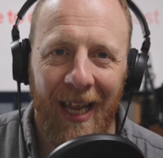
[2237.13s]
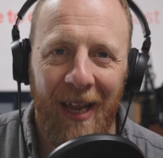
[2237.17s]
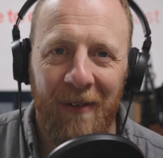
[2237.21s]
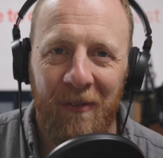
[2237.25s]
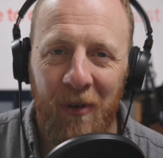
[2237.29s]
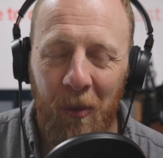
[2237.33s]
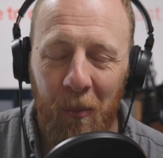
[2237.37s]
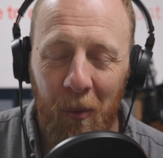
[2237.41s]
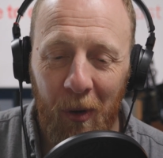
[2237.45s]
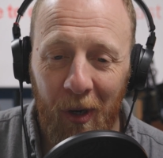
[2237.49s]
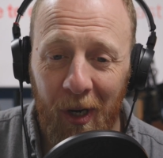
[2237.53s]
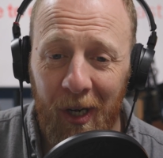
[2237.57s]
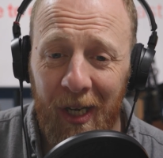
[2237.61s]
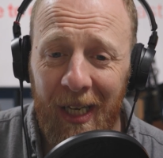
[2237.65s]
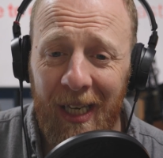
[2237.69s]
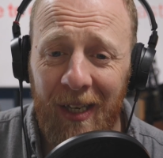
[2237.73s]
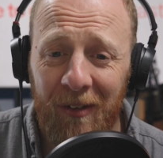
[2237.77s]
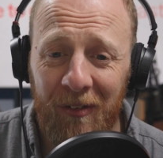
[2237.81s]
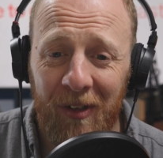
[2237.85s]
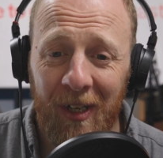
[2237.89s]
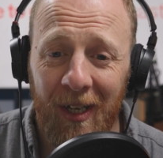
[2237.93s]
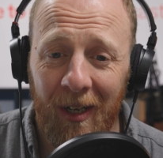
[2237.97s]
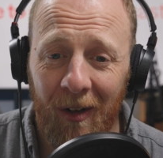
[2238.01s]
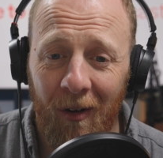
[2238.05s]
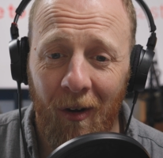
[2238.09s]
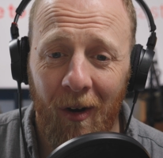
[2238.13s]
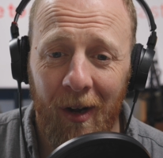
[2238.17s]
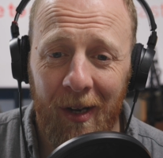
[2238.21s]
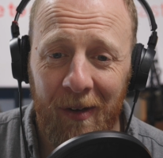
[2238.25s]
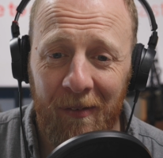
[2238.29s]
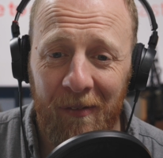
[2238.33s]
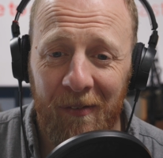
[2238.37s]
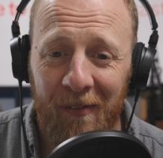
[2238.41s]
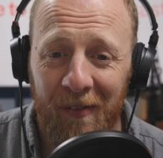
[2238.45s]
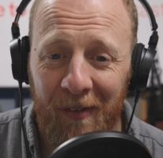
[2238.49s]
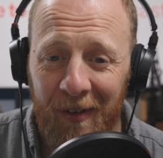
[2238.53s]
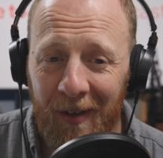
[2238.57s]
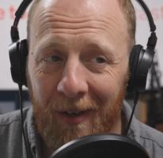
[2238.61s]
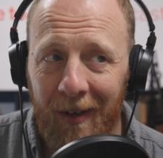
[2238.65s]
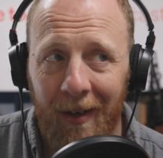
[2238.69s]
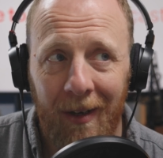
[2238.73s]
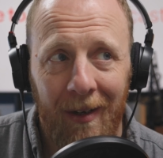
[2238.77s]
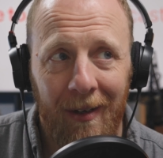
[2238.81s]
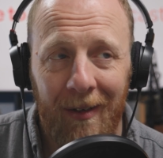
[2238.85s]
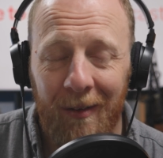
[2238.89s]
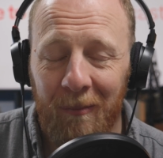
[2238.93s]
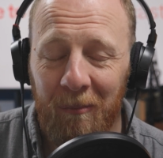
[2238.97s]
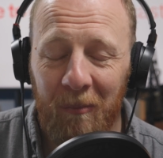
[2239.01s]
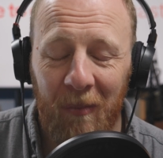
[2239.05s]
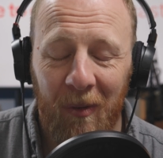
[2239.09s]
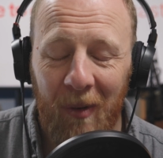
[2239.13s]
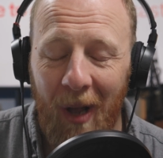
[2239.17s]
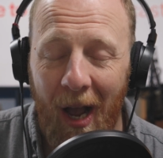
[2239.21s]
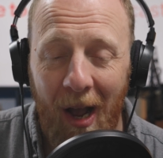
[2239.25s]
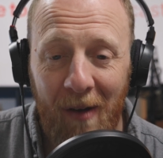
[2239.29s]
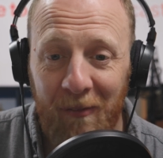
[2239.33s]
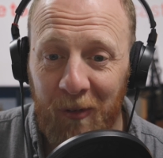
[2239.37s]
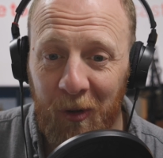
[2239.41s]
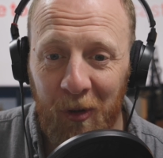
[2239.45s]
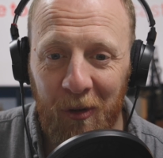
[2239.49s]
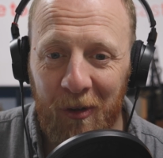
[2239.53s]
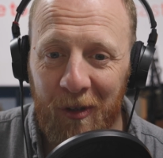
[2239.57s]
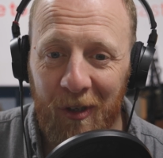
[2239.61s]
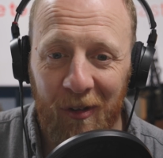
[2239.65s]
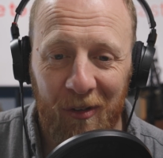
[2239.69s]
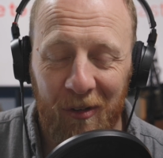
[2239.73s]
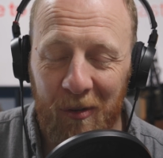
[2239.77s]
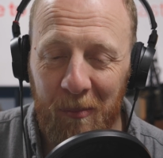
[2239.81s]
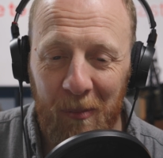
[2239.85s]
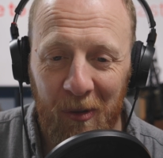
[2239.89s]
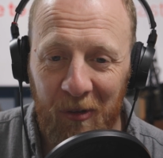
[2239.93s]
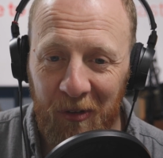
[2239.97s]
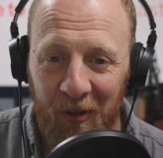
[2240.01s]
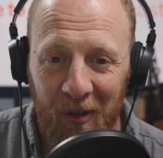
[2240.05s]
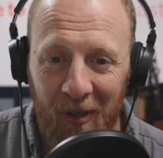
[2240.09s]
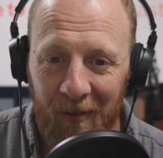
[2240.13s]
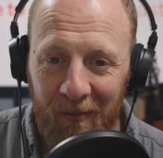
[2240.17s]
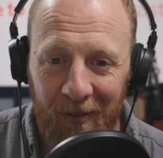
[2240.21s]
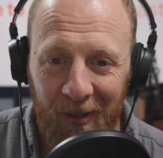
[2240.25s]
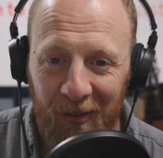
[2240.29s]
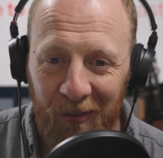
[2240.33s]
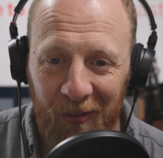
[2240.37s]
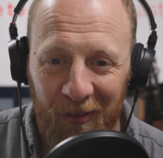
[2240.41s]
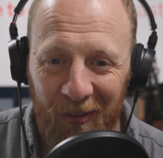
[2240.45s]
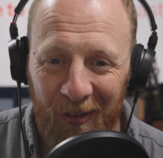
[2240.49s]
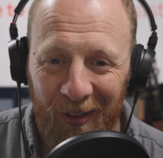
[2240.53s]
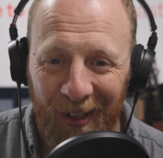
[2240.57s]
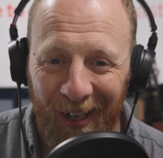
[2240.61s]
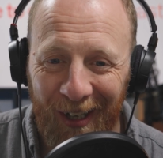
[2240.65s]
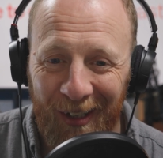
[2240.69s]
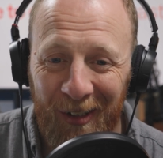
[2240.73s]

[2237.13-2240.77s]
if you want an easier life, have good customer service.